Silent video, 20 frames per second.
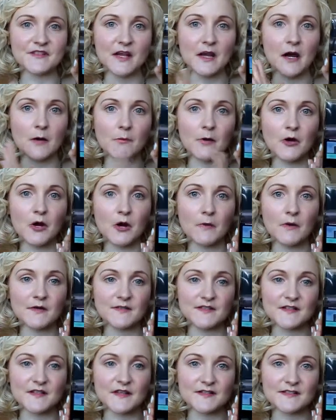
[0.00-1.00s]
So I will go
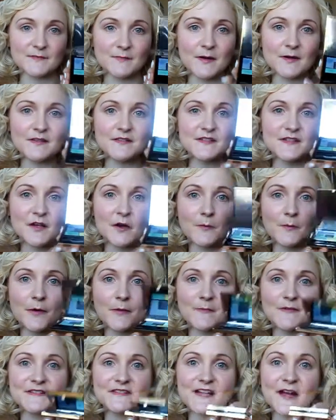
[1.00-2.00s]
on to this one, so I'll
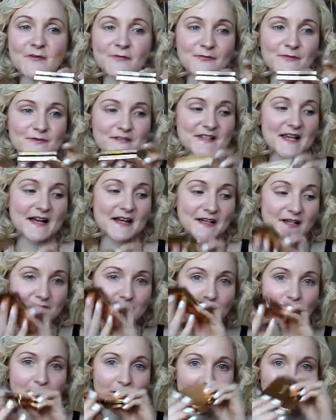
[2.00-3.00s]
pop this down for a
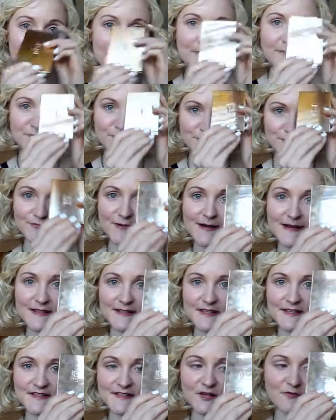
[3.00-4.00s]
second, but I rate
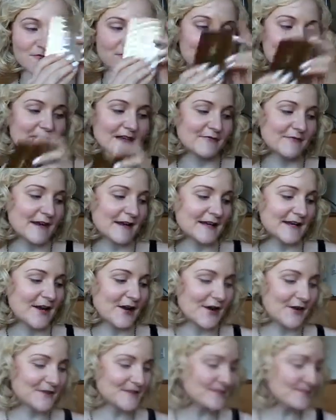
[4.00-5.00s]
these, they're really, really
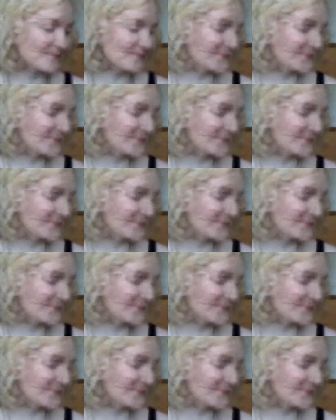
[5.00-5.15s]
good.